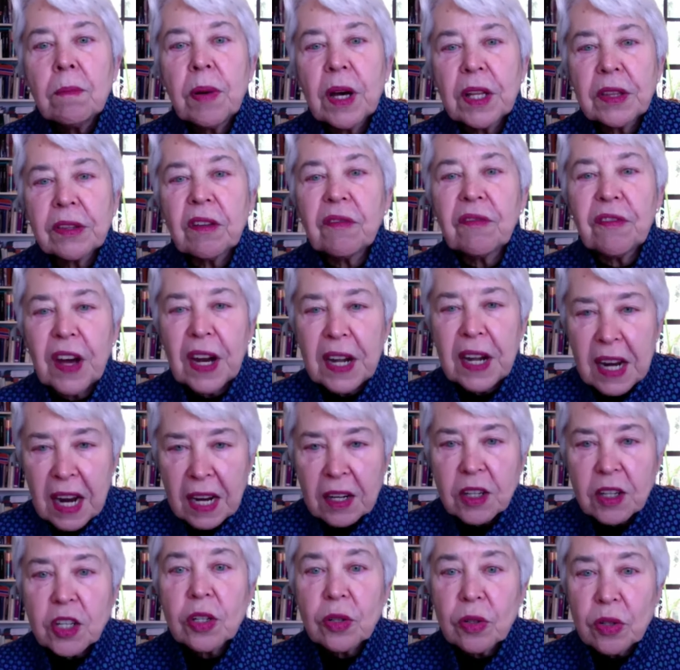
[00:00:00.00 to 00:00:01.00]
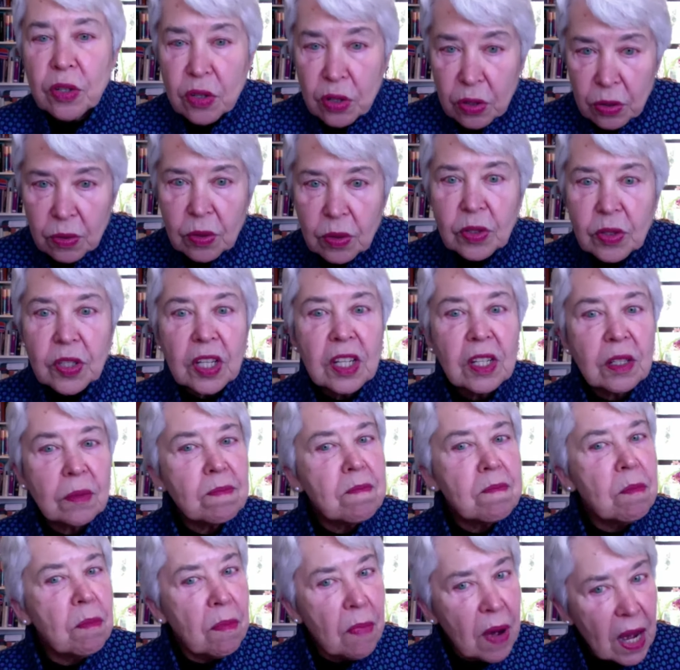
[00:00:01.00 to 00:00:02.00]
But the financial news
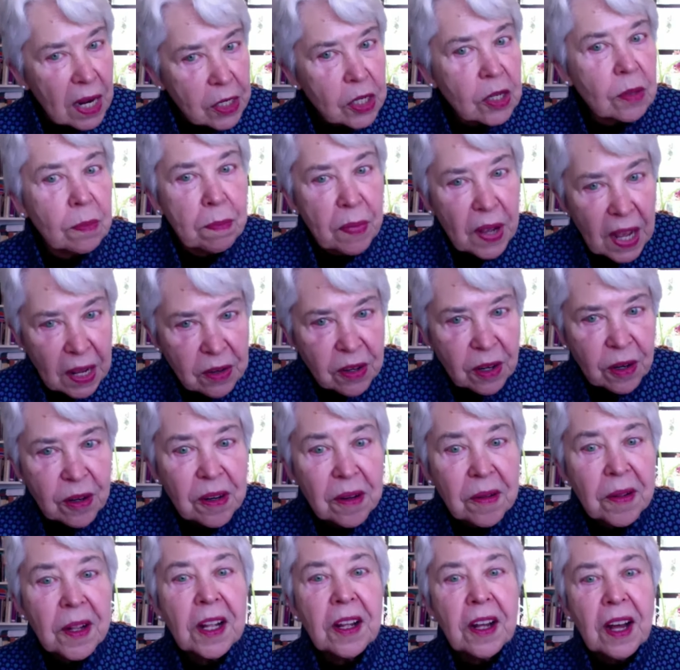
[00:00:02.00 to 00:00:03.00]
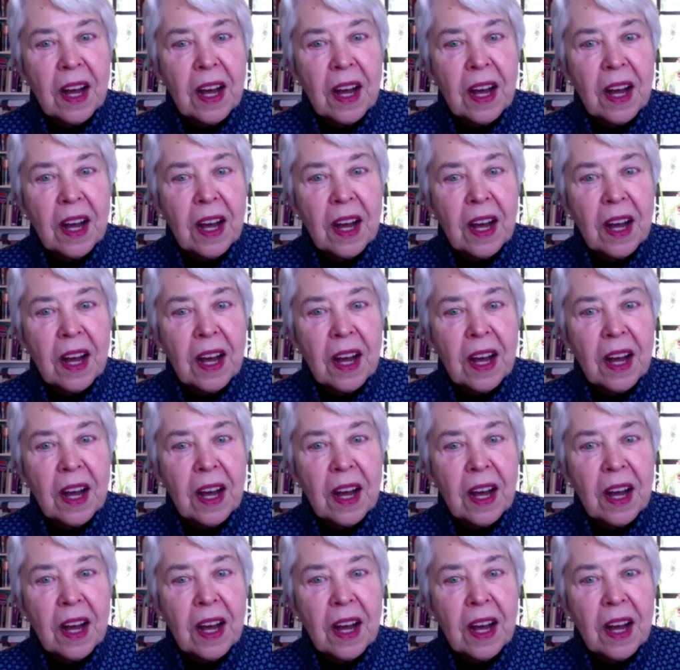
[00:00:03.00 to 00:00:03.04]
is much better